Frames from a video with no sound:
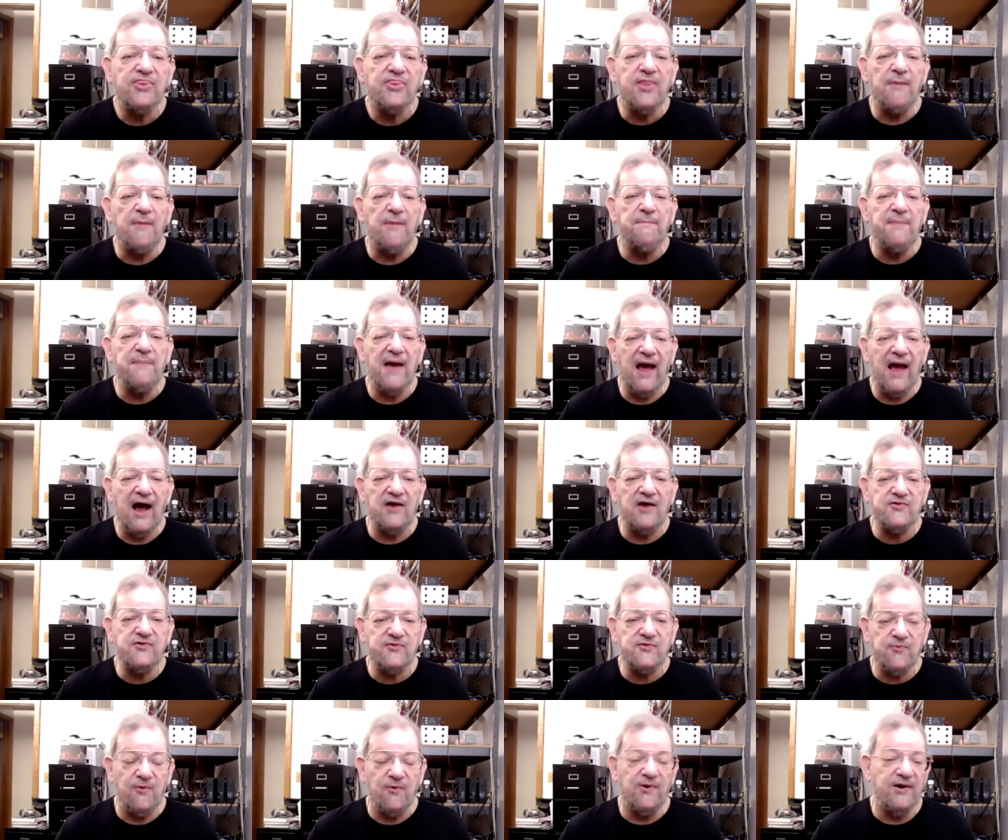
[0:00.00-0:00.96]
The
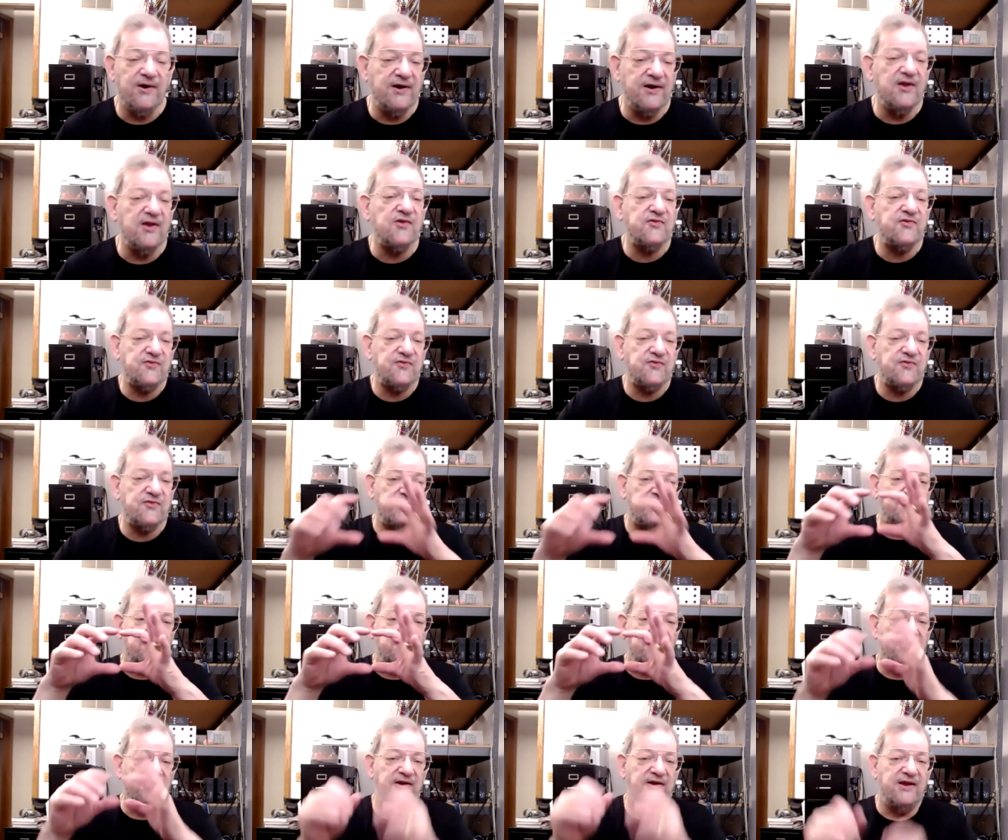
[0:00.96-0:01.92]
password, and it
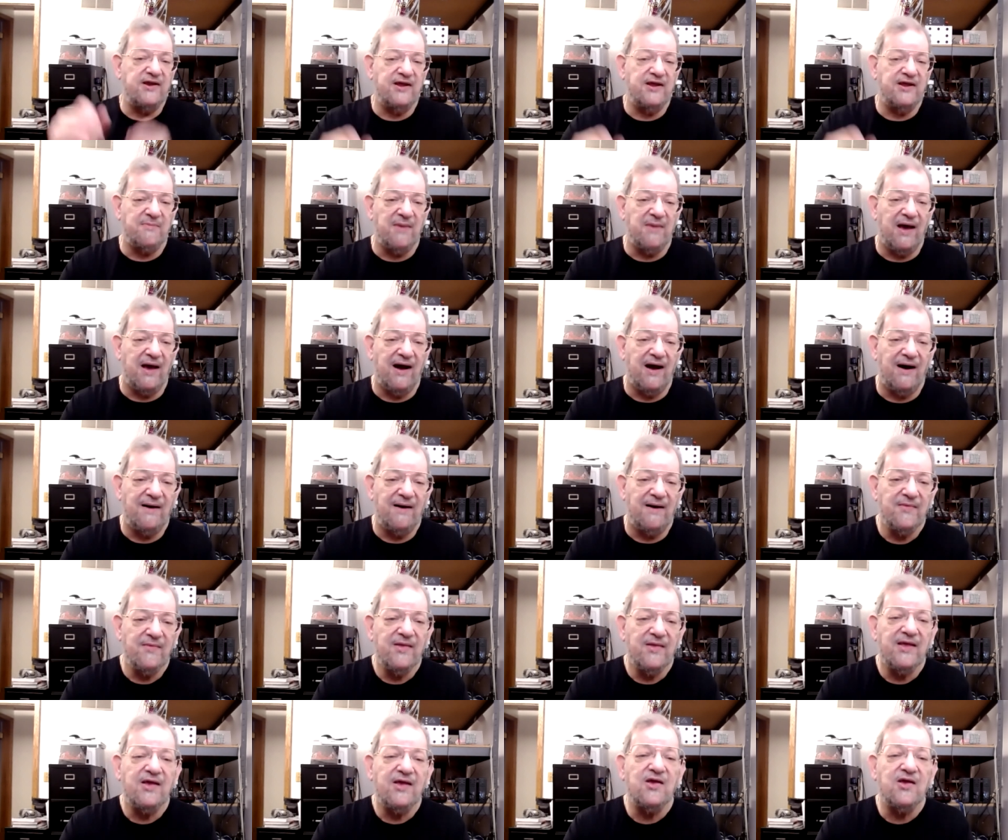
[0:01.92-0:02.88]
says it in the email,
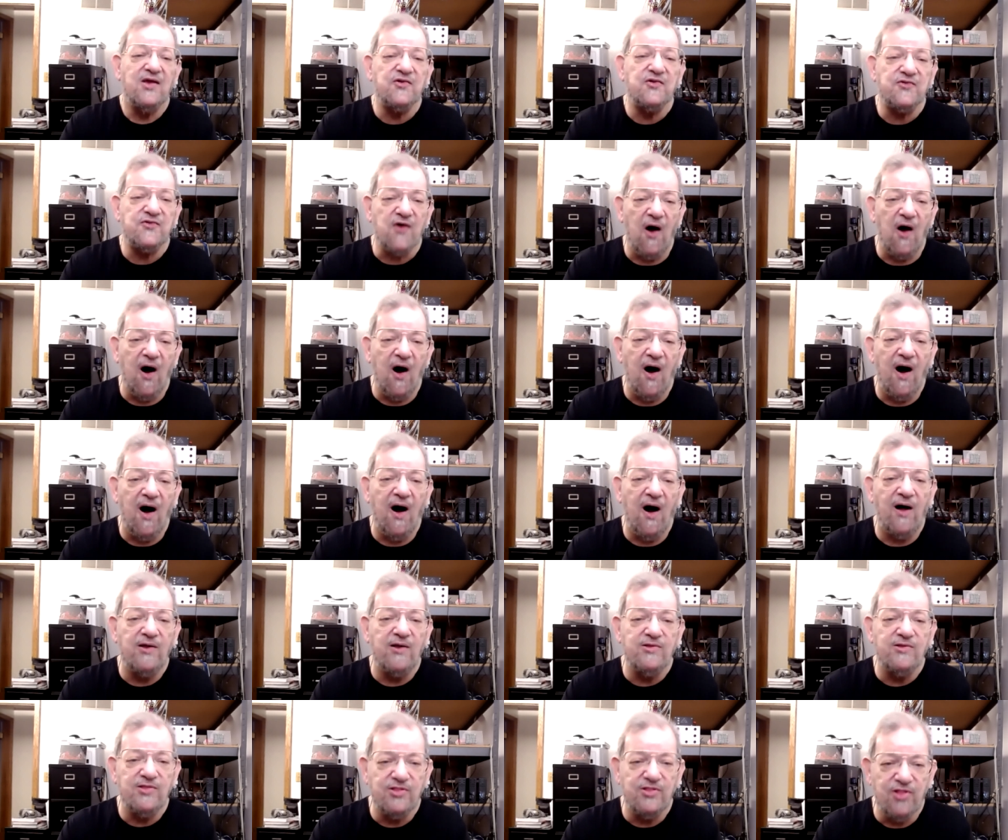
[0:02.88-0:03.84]
is
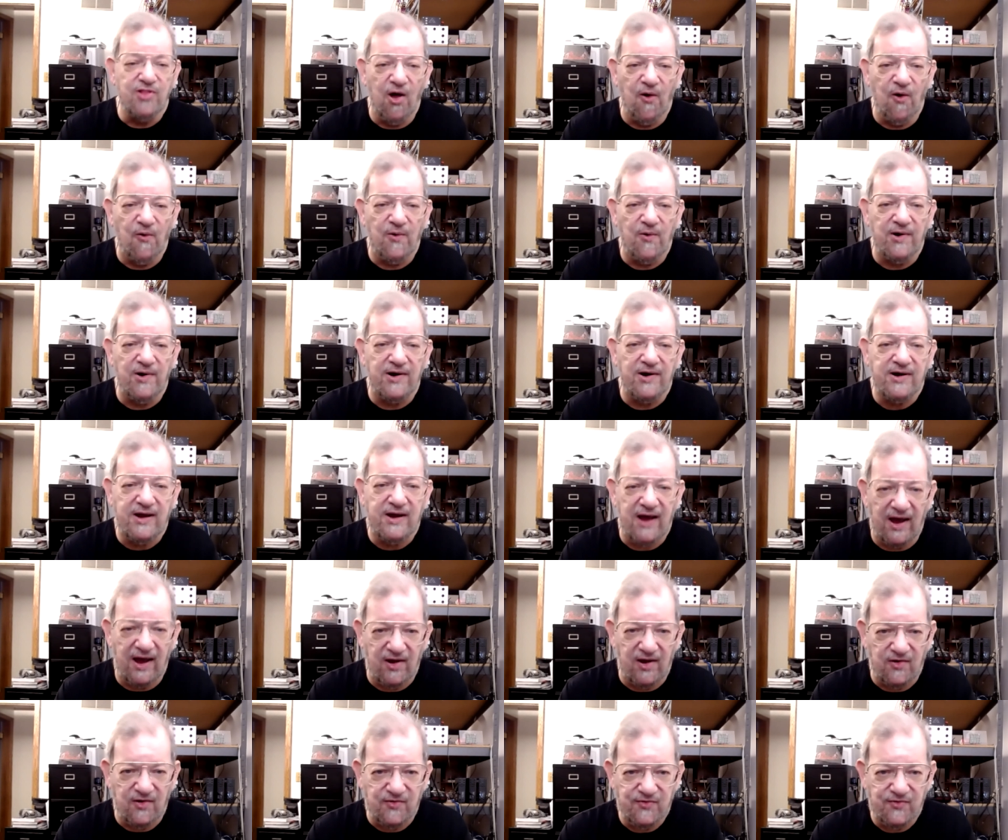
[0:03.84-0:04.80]
all
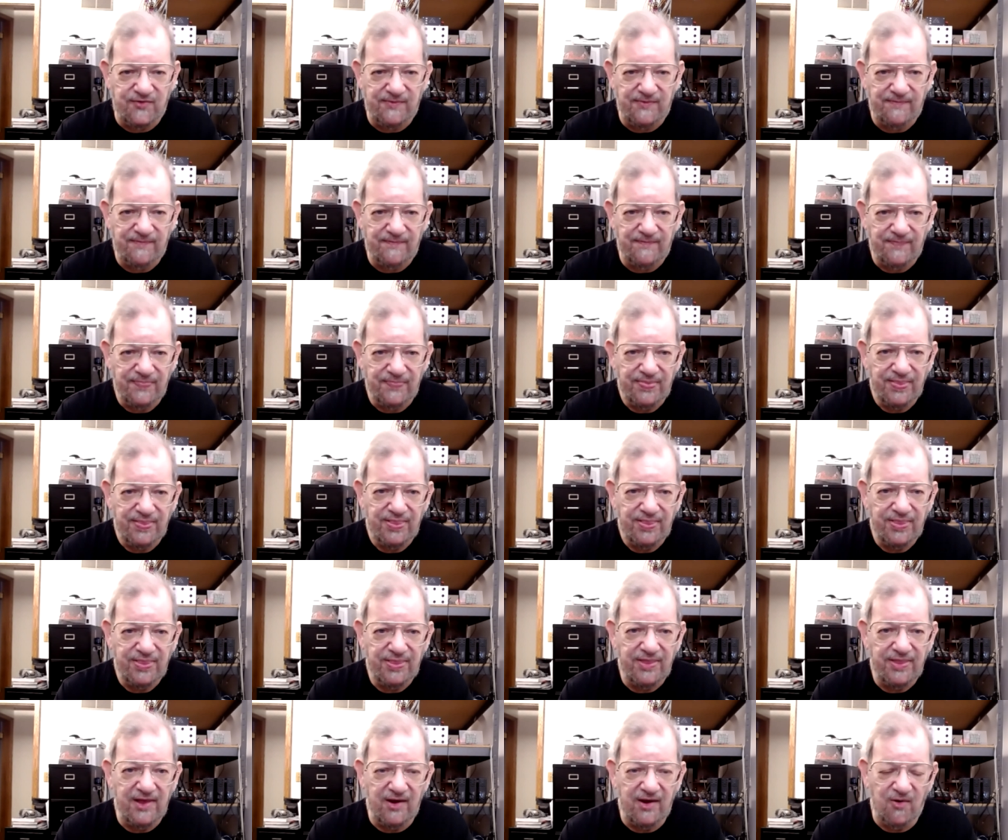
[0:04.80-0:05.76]
lowercase.
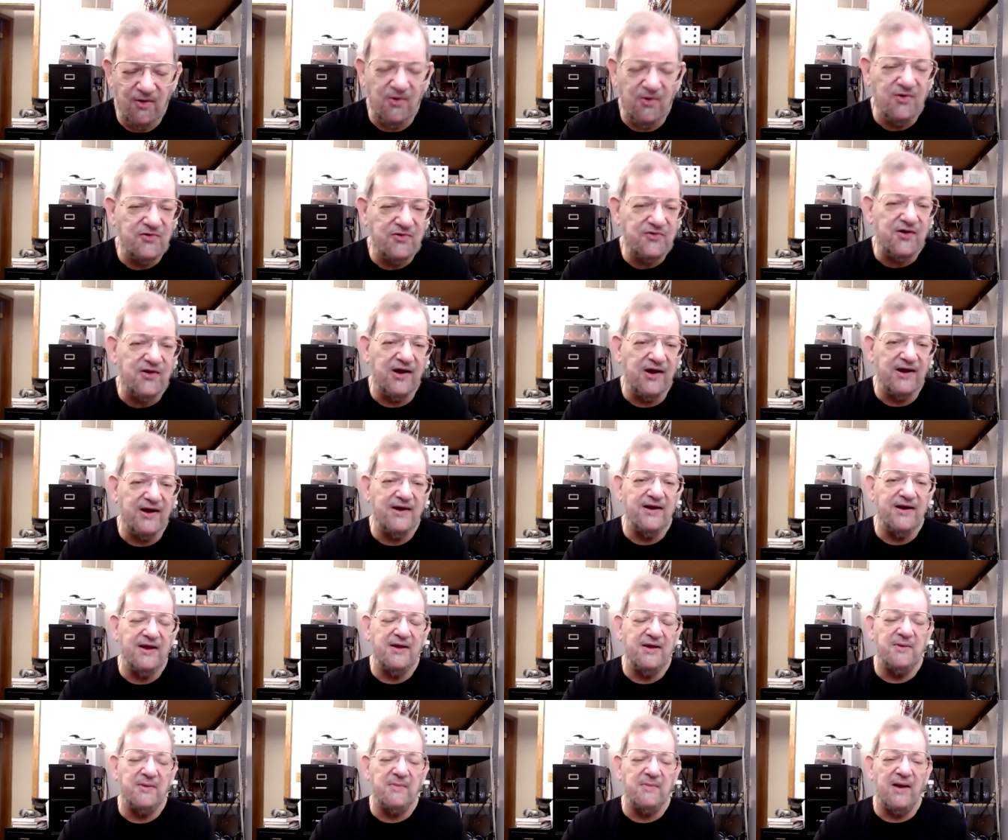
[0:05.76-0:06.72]
It will say it in
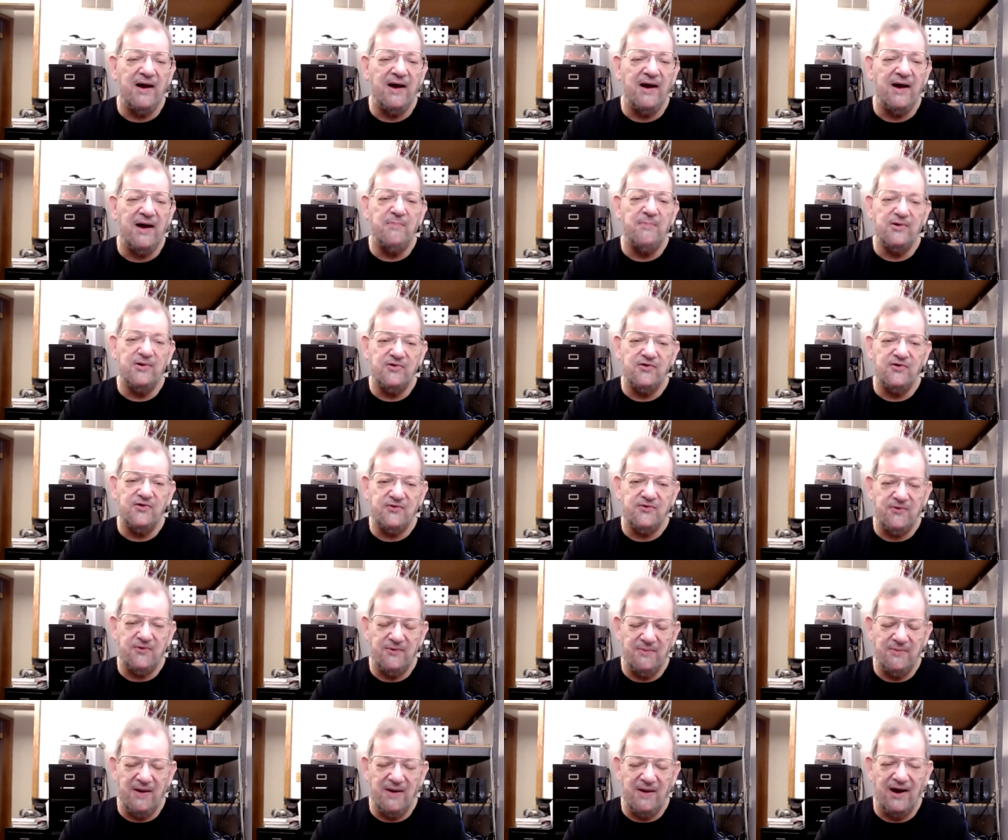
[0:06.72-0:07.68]
the email, but just
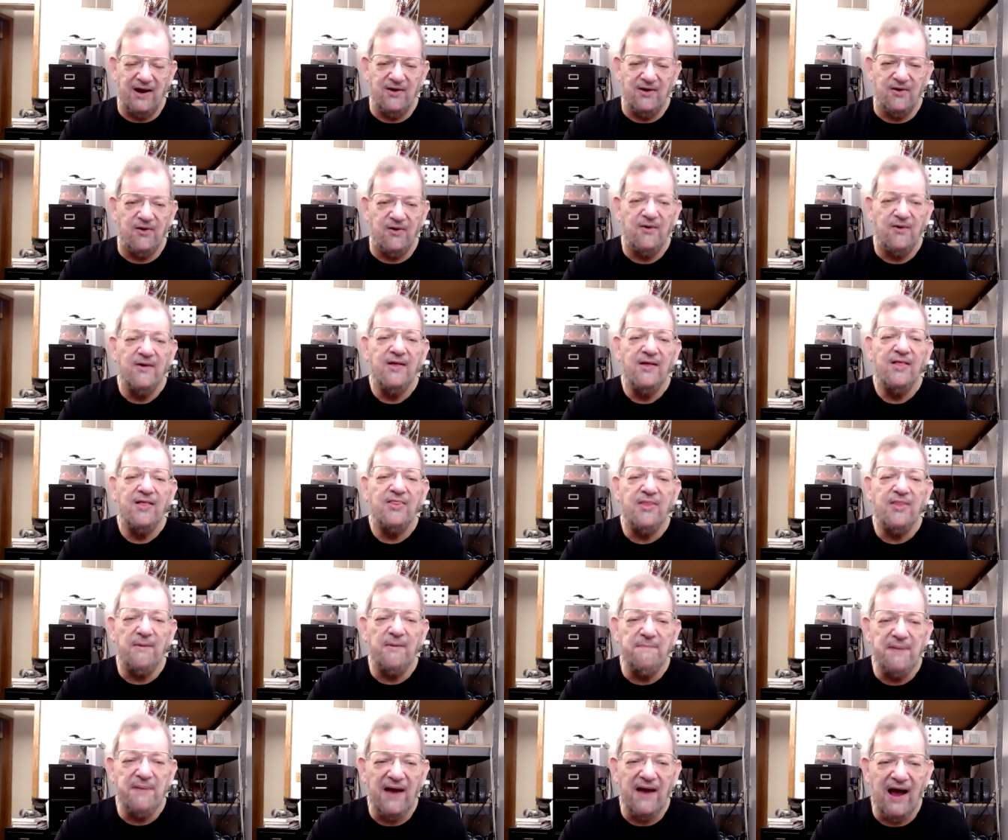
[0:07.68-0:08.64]
to remind you,
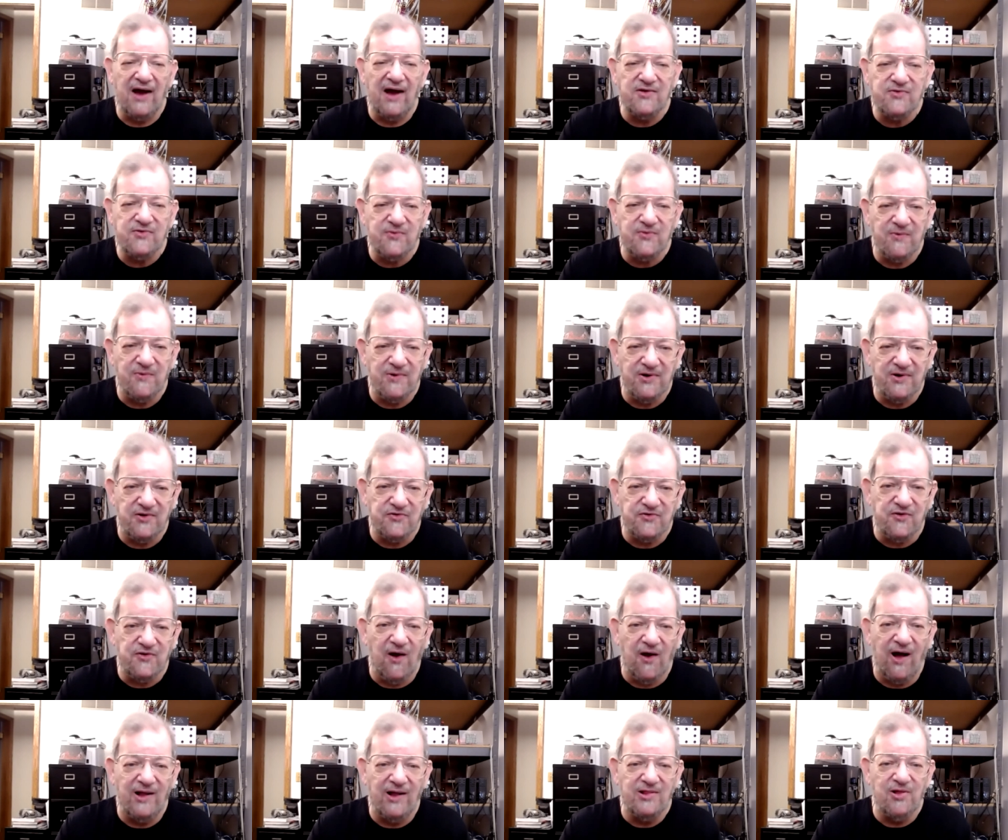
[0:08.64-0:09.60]
the password is
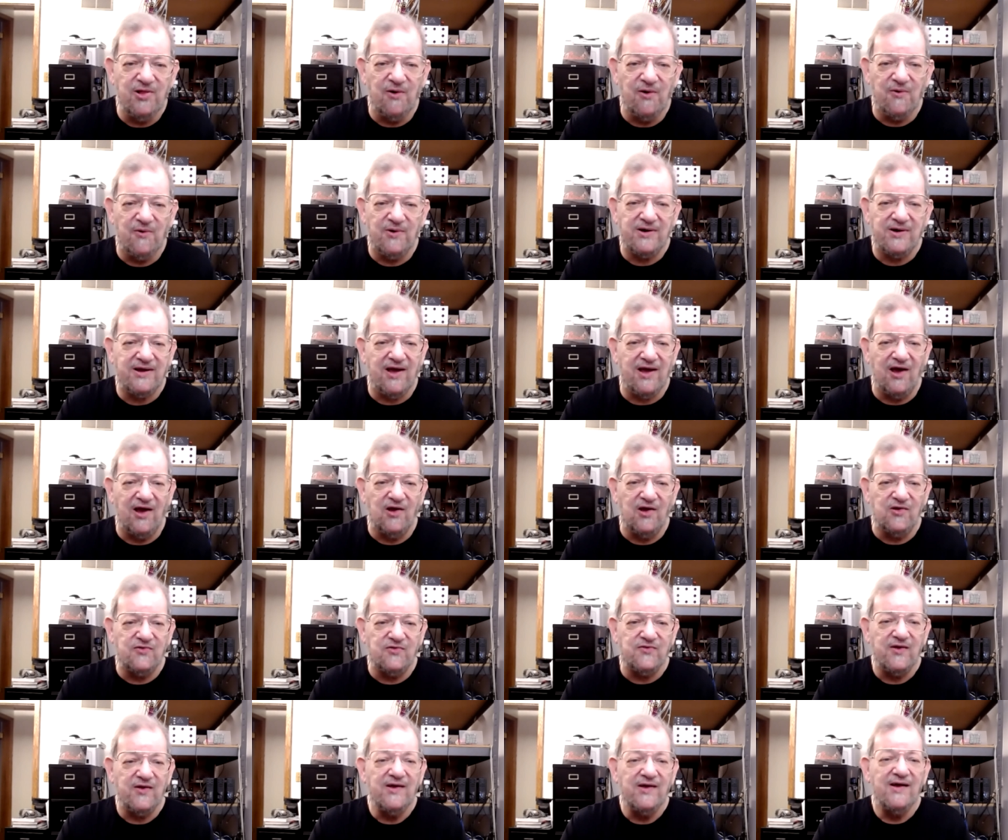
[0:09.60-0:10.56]
all
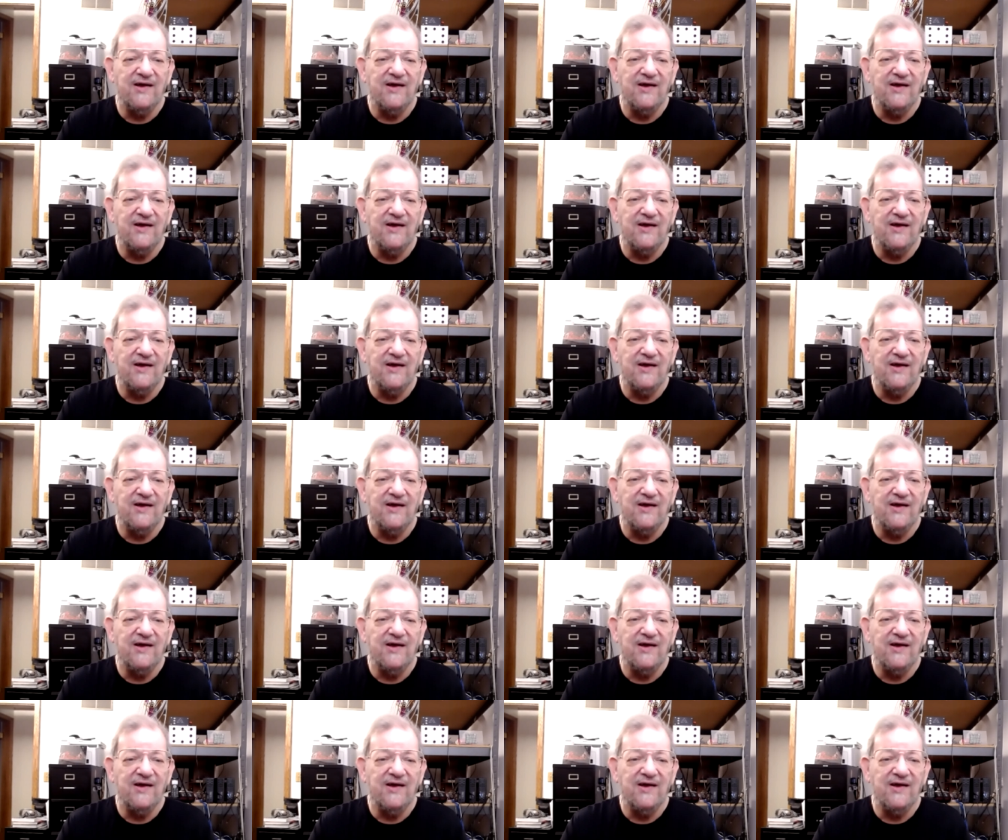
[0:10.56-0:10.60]
lowercase.